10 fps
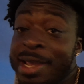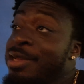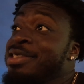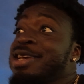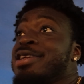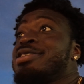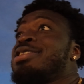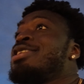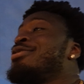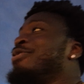ladies gotta
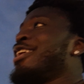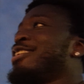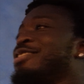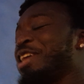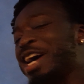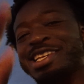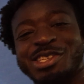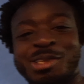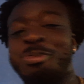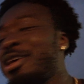see you, man. Nah, just